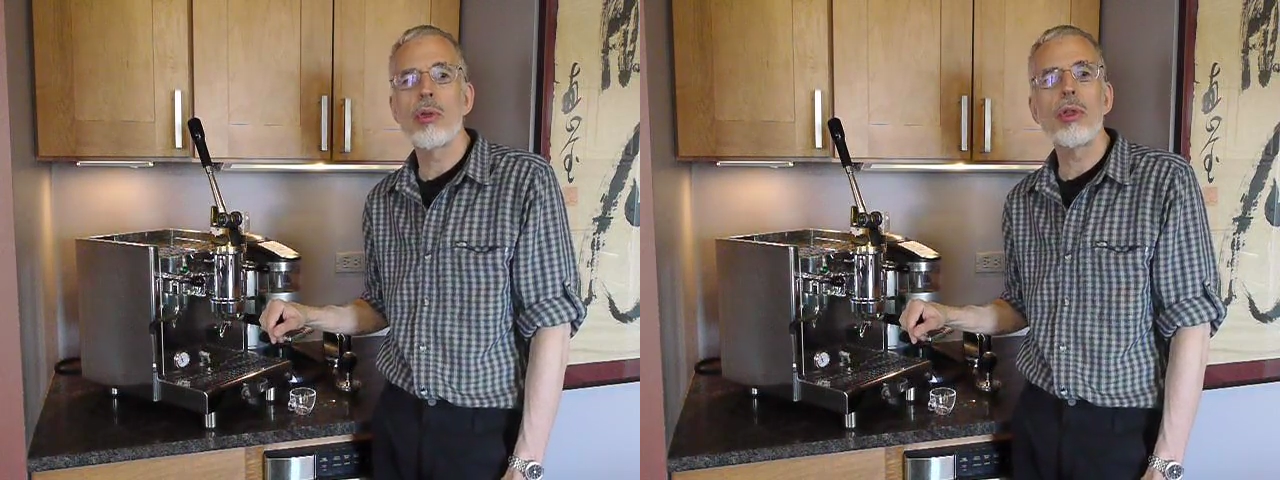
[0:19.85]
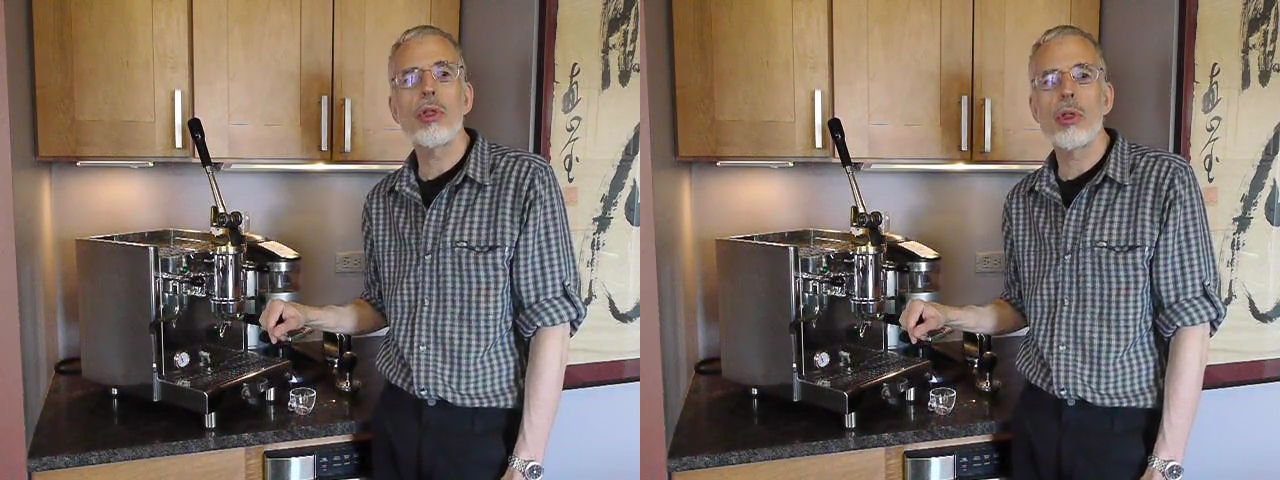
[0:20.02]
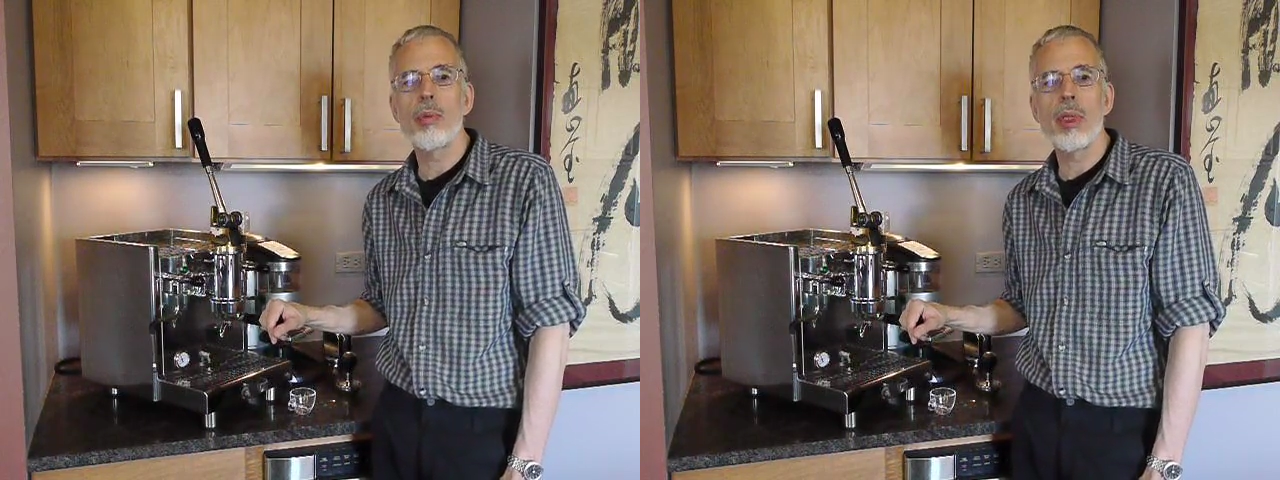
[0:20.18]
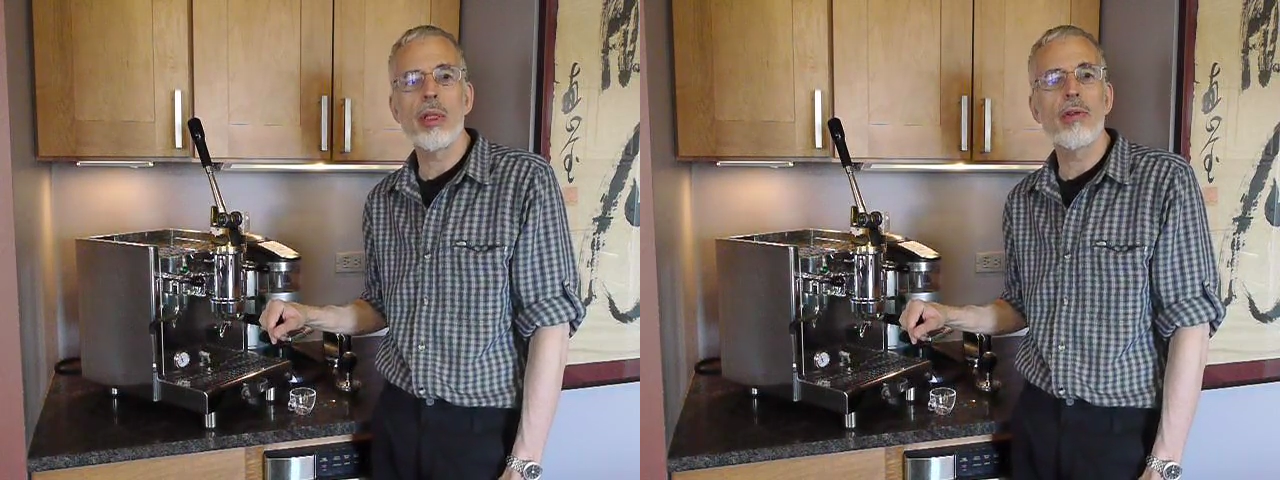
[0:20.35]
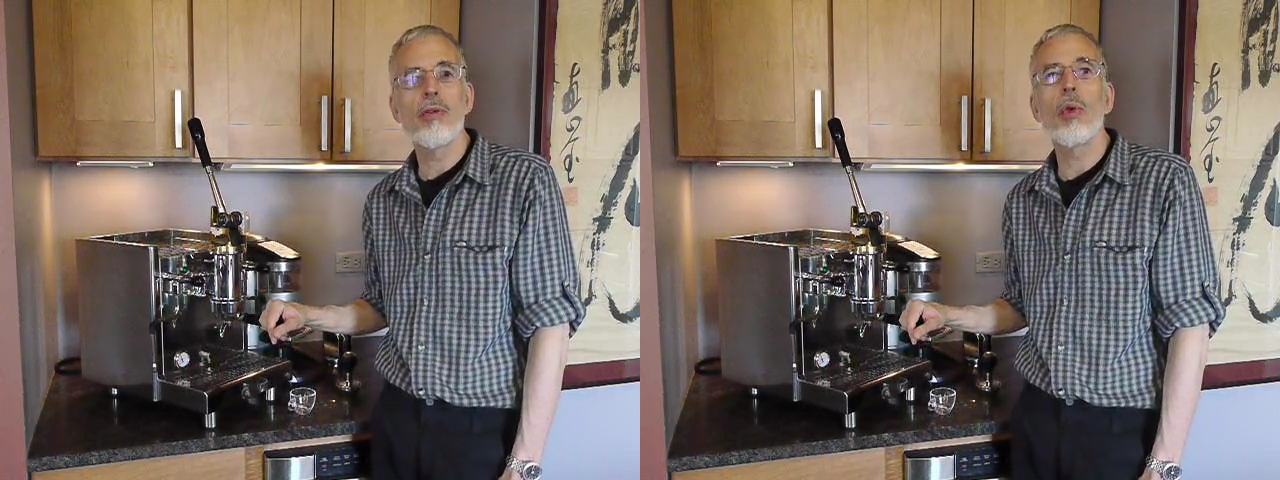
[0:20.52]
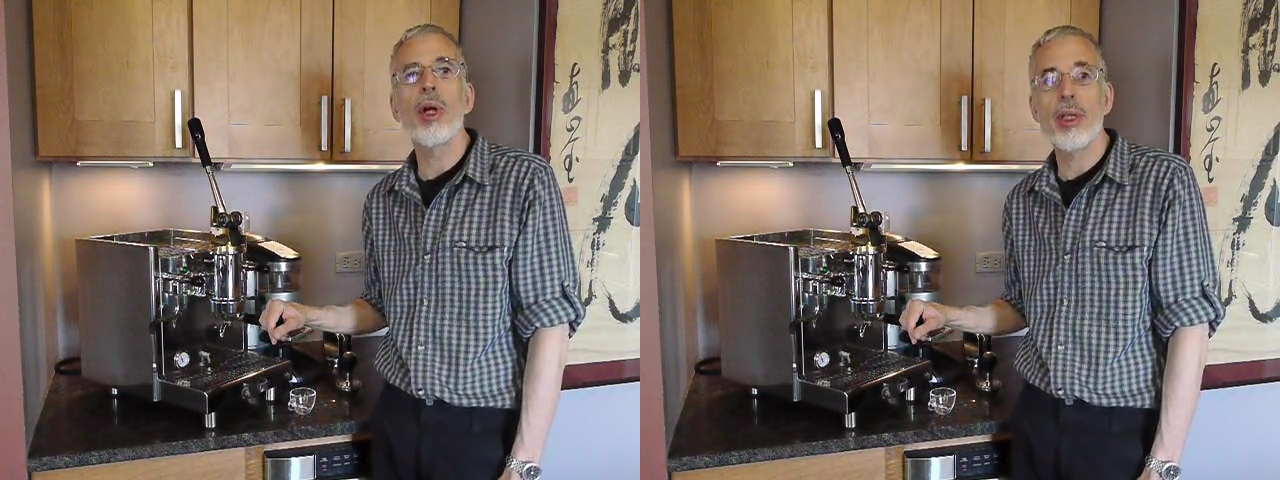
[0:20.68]
who should be
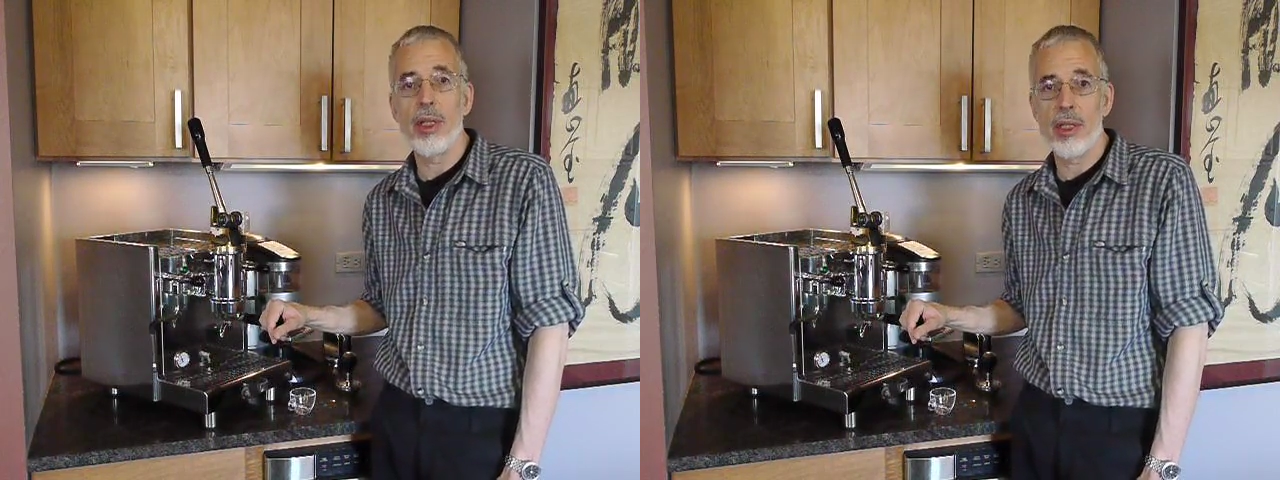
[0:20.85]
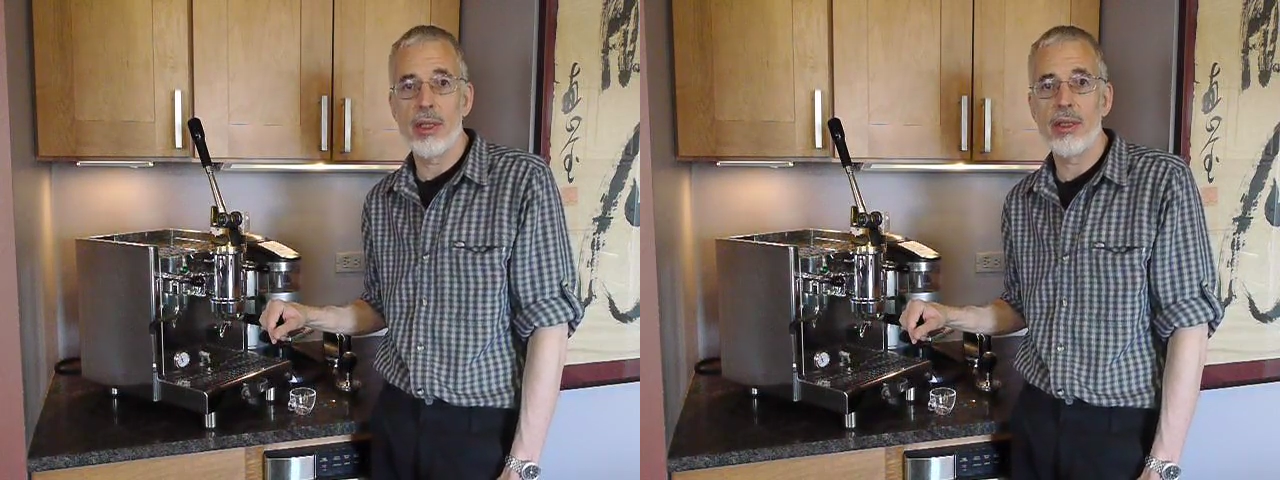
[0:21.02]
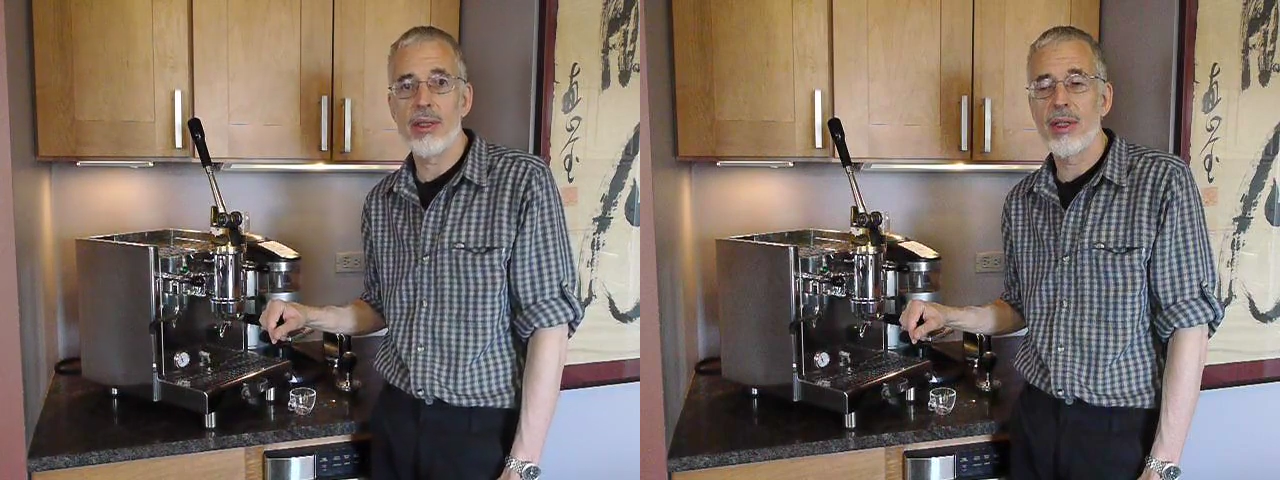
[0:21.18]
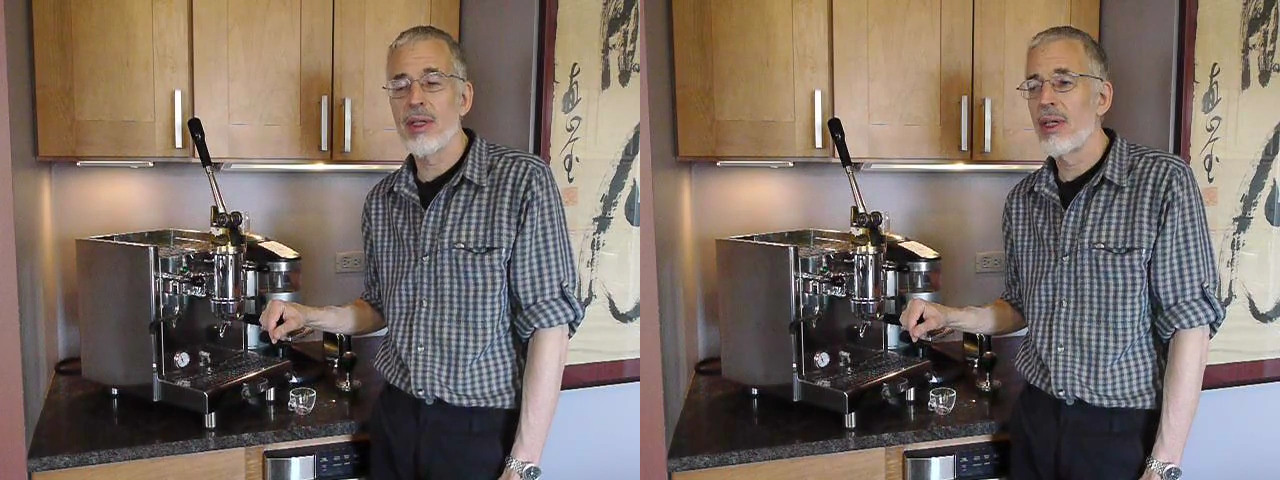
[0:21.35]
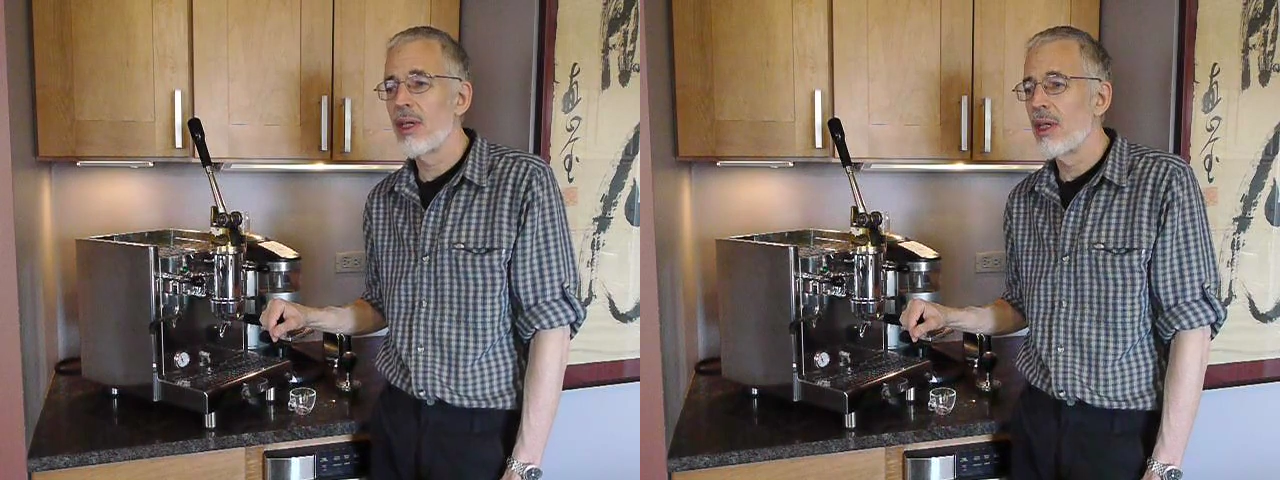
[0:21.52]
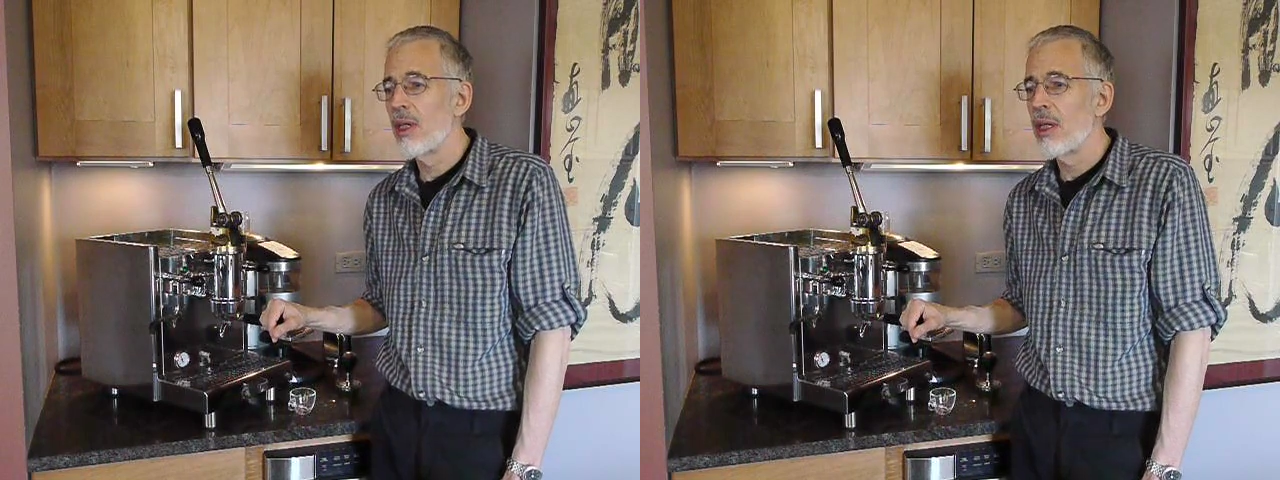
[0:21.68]
avoiding
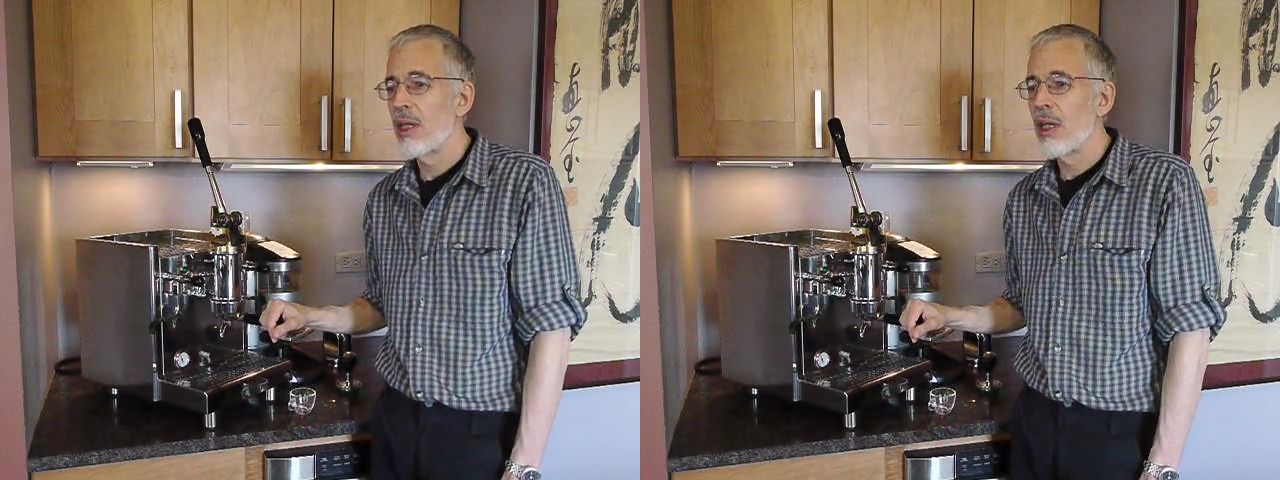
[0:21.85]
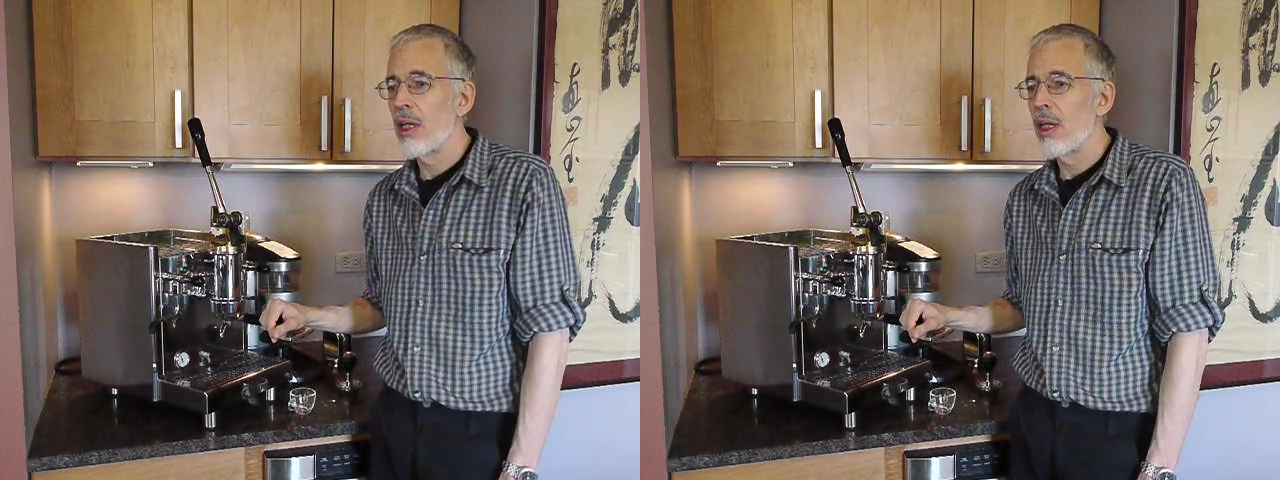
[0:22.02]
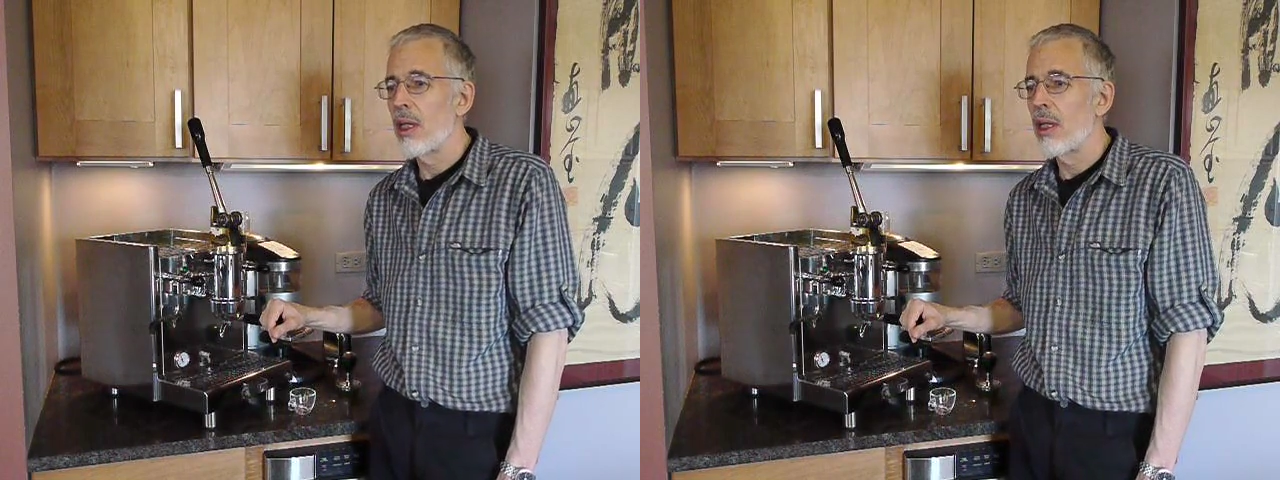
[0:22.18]
it.